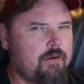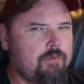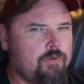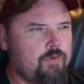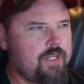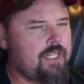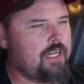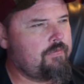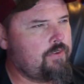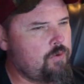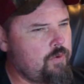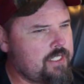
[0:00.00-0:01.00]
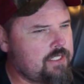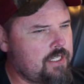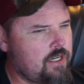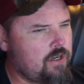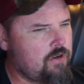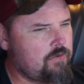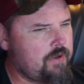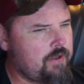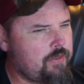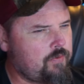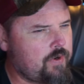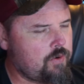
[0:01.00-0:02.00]
We let a few weeks go,
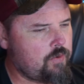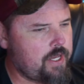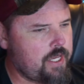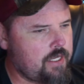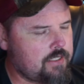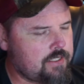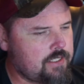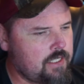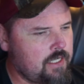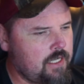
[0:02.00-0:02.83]
maybe 3 weeks.